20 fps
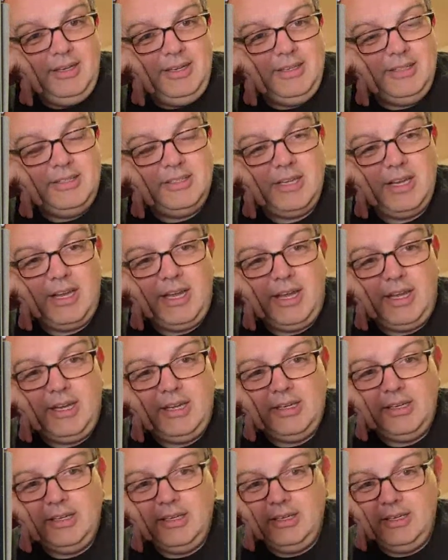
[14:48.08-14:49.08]
chat
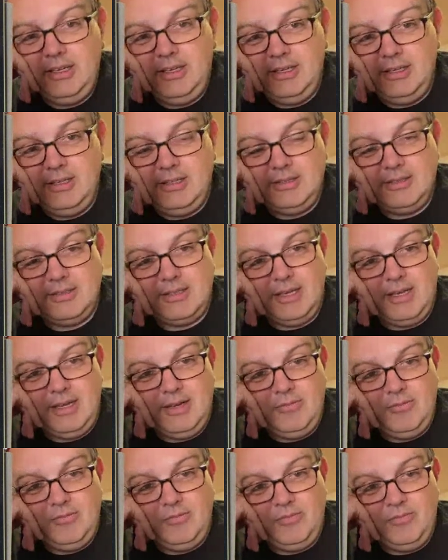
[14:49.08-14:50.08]
is
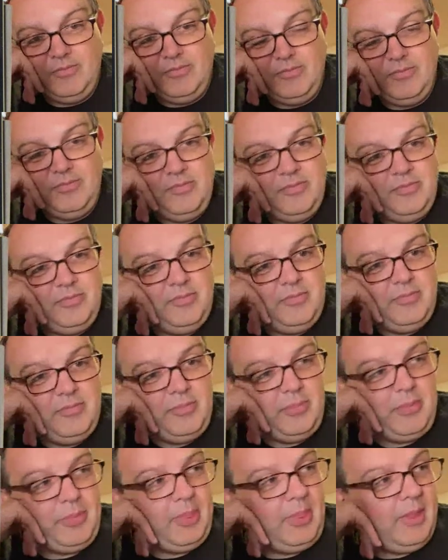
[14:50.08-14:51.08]

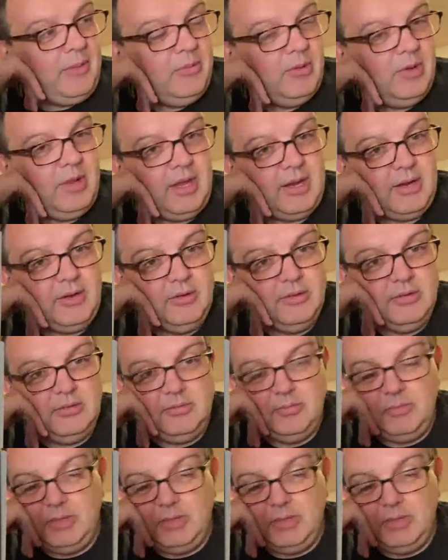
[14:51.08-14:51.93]
what are they called?